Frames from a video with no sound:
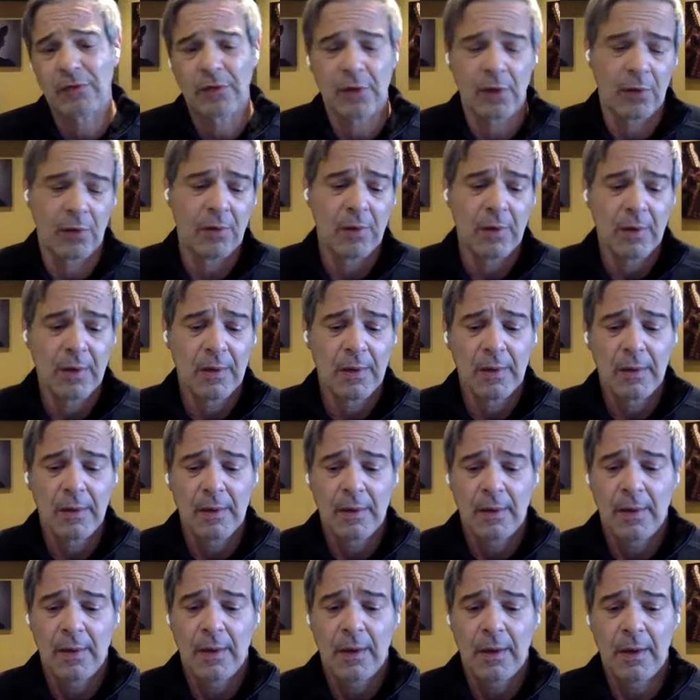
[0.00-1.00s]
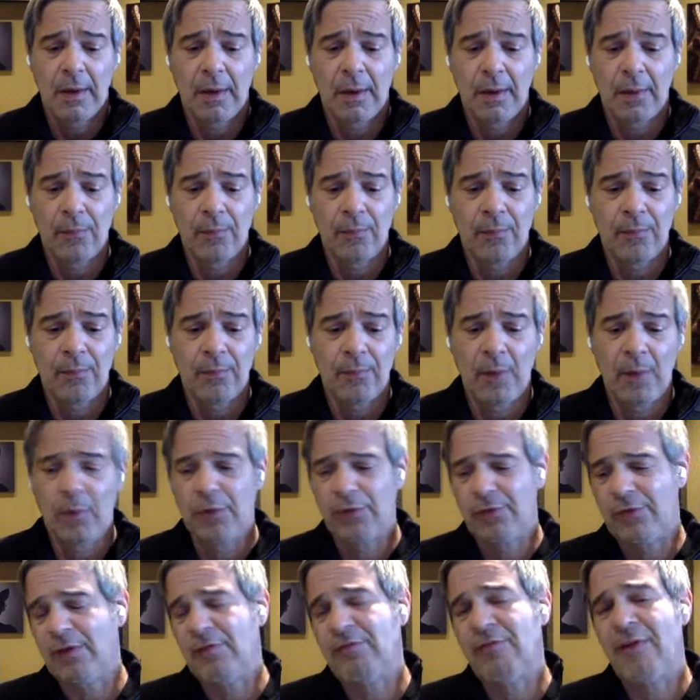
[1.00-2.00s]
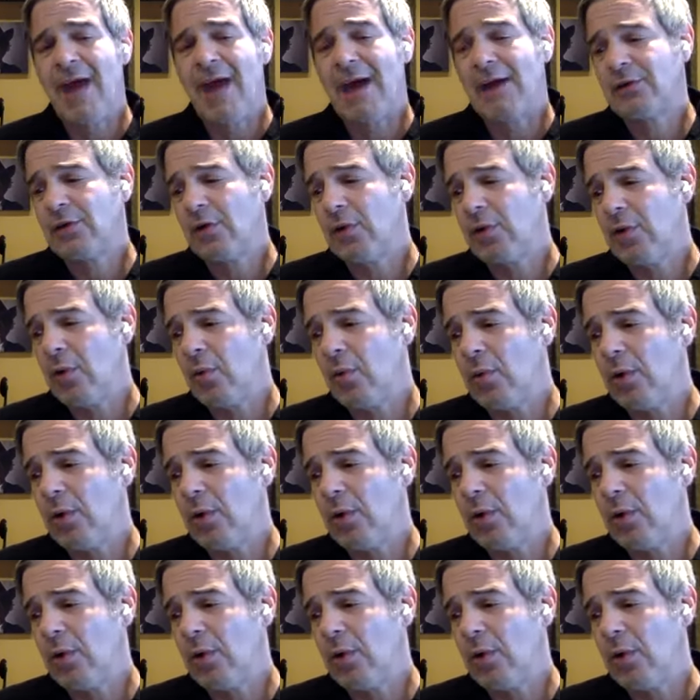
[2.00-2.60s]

So um, it was de facto,